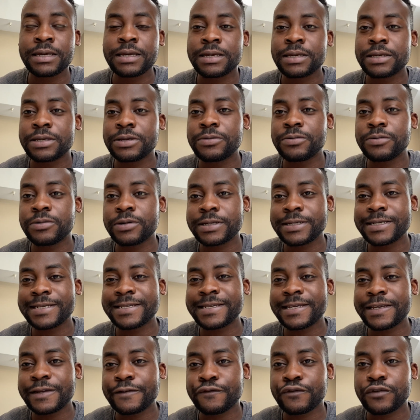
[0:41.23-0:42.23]
you really
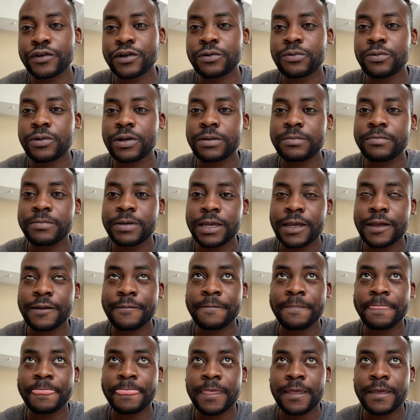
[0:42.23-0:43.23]
need for your
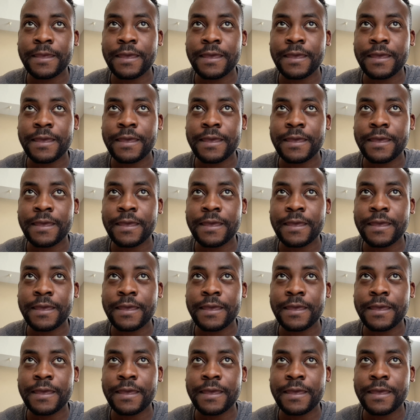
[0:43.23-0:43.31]
well-being.